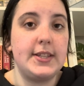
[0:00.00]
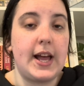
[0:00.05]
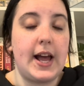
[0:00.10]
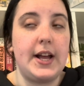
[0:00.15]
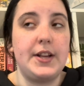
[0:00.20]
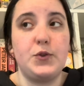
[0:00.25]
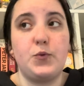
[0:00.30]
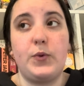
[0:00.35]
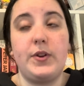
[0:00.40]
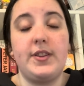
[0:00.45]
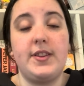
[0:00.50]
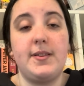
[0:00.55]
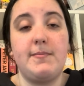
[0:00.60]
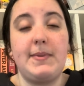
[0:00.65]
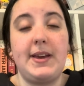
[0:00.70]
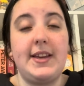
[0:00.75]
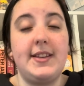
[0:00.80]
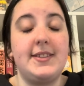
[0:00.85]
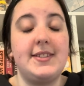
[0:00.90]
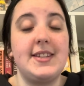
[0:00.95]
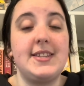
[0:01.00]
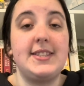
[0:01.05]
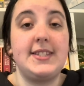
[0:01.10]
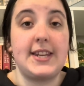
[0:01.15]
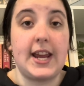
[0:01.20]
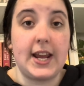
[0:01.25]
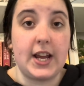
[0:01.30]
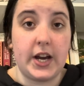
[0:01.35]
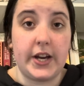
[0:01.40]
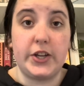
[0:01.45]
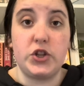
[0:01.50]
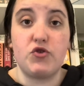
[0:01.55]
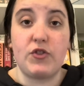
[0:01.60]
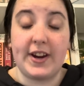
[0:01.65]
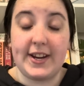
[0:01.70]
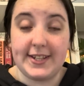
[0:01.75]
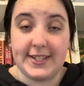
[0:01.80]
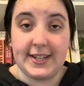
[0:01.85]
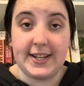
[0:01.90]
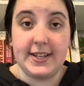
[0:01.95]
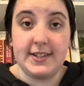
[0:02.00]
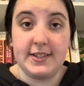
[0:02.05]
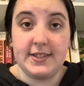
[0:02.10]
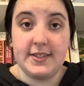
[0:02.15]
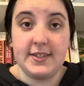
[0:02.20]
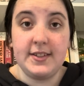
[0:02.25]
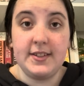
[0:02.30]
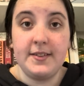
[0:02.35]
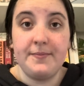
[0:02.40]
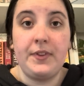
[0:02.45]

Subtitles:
and one of them is stay hydrated.